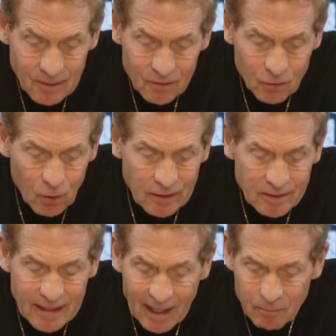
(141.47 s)
throwing
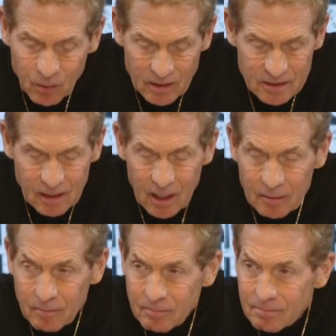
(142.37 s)
Dak Prescott
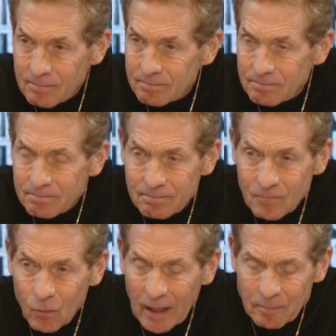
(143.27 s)

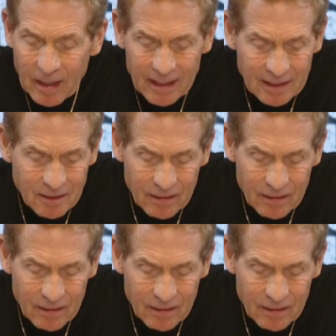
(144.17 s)
right back into